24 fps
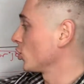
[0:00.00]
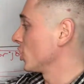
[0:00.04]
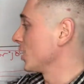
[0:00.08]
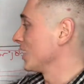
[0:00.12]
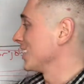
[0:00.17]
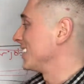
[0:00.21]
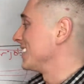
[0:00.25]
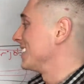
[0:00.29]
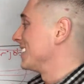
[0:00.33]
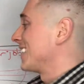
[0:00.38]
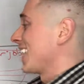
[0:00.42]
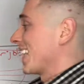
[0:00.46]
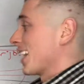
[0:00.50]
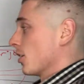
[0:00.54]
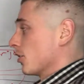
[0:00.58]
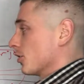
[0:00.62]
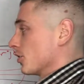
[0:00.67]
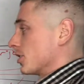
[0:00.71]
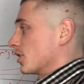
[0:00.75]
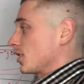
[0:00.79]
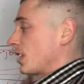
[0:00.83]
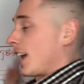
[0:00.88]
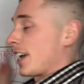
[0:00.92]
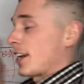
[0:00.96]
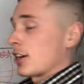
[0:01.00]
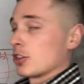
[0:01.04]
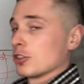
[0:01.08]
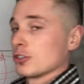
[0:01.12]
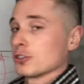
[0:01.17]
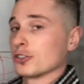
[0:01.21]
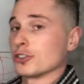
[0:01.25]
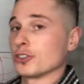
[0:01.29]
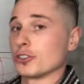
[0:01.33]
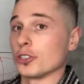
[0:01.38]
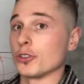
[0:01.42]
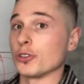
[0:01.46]
this sales cycle
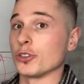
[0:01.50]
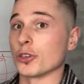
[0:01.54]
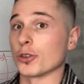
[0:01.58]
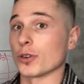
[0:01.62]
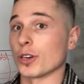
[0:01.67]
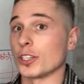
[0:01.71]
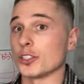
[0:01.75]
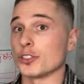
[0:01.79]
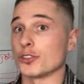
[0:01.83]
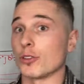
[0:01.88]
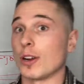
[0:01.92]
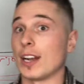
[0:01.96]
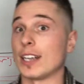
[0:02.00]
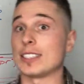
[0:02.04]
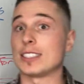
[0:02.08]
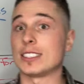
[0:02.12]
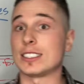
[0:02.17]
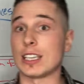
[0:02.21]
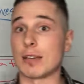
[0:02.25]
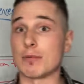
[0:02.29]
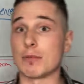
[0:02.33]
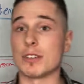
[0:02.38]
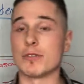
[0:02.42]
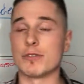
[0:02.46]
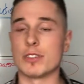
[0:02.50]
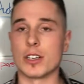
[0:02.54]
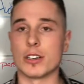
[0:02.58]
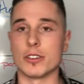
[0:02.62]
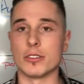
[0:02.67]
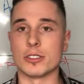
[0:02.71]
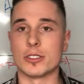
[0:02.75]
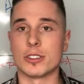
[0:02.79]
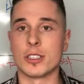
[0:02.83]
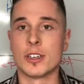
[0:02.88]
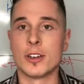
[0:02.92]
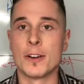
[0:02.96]
sooner, address some of
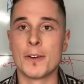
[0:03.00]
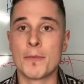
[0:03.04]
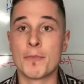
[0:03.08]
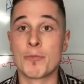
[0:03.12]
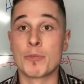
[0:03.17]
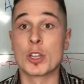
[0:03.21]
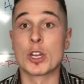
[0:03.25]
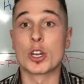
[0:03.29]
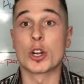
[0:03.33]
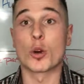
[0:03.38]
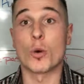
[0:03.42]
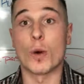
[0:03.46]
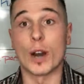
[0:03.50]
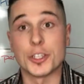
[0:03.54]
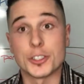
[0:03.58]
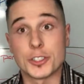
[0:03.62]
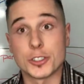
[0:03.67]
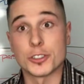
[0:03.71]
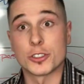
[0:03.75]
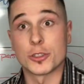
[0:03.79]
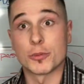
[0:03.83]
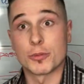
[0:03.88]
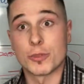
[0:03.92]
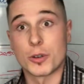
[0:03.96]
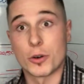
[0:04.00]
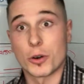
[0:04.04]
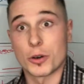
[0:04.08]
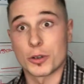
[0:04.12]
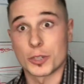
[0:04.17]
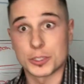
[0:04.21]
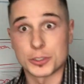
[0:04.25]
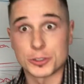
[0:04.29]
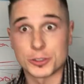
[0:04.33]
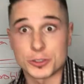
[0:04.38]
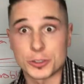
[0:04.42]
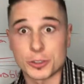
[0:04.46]
those questions or
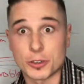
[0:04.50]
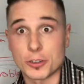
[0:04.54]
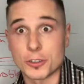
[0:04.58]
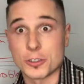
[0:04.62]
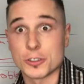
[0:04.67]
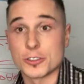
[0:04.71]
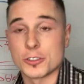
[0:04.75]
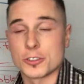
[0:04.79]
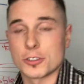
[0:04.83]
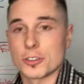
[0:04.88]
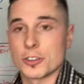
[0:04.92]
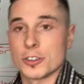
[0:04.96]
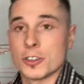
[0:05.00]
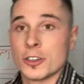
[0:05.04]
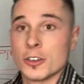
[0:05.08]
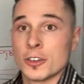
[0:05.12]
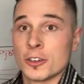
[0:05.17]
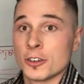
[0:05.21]
concerns or